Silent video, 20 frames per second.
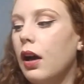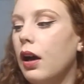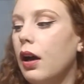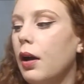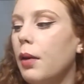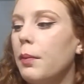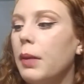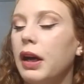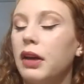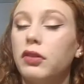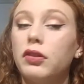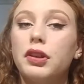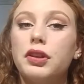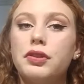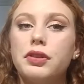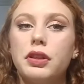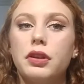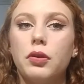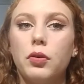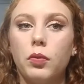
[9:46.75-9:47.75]
I only
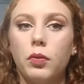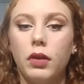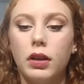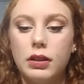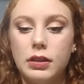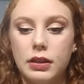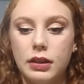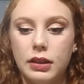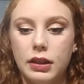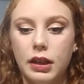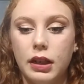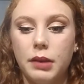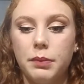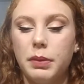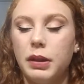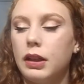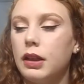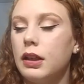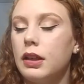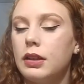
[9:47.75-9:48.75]
use it once a day
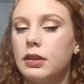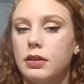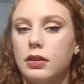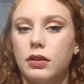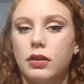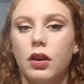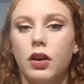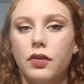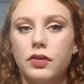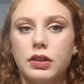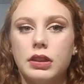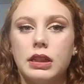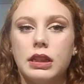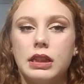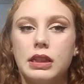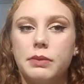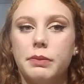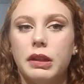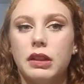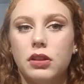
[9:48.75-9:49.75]
because obviously
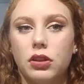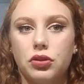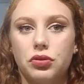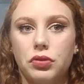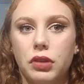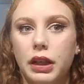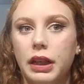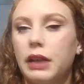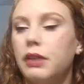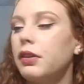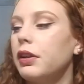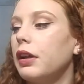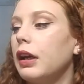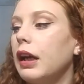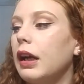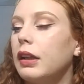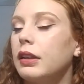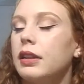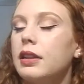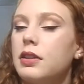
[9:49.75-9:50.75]
it's meant to dry out
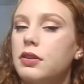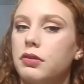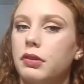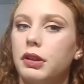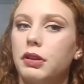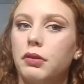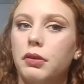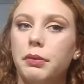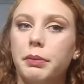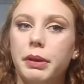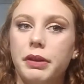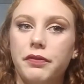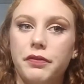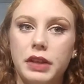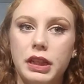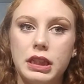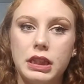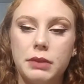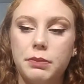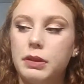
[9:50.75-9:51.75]
your acne, so I don't want my
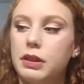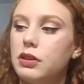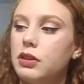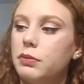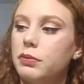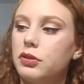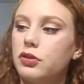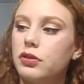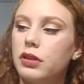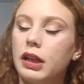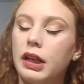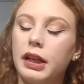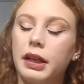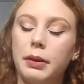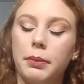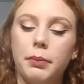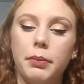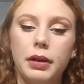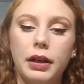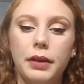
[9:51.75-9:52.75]
face to be super
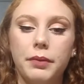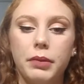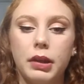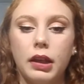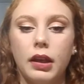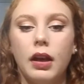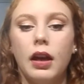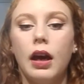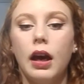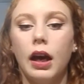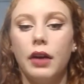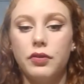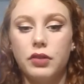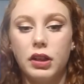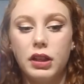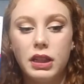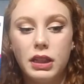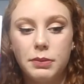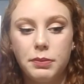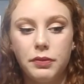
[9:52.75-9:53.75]
dry. But I've
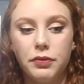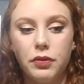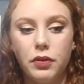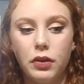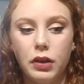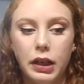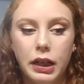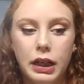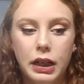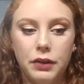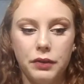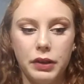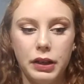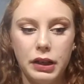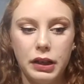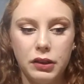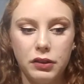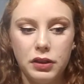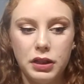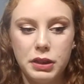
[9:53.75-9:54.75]
tried this before and I
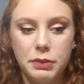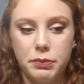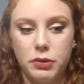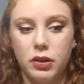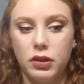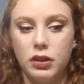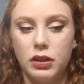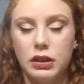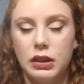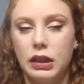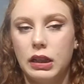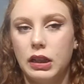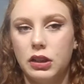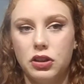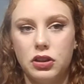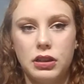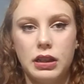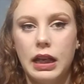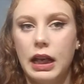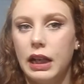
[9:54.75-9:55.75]
ran out of this product and I
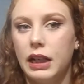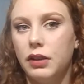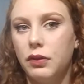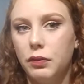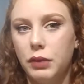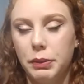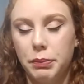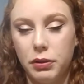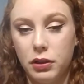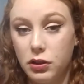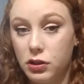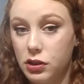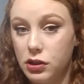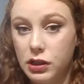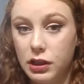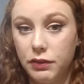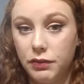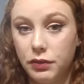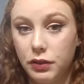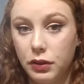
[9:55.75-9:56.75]
just hadn't
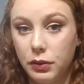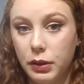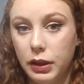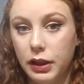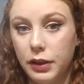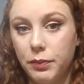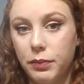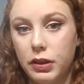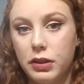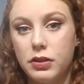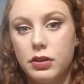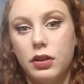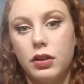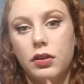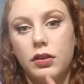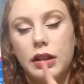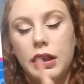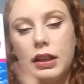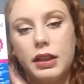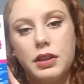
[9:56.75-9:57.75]
repurchased it for a while,
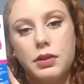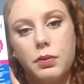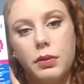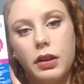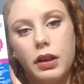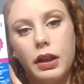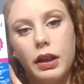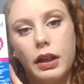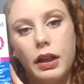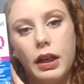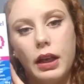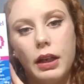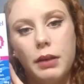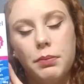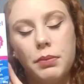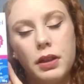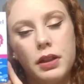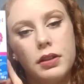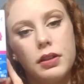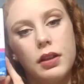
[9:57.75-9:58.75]
so that is why
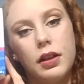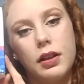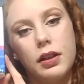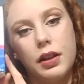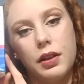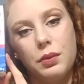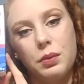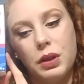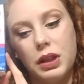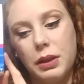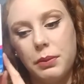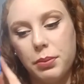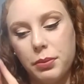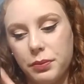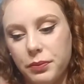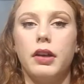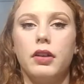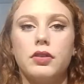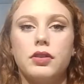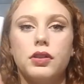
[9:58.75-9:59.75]
I picked another one up.
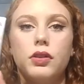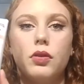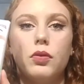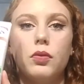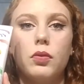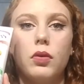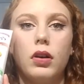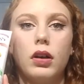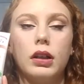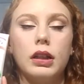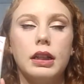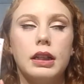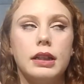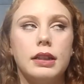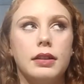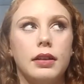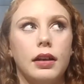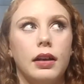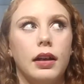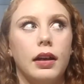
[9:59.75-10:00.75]
I also
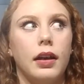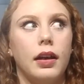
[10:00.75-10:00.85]
wanted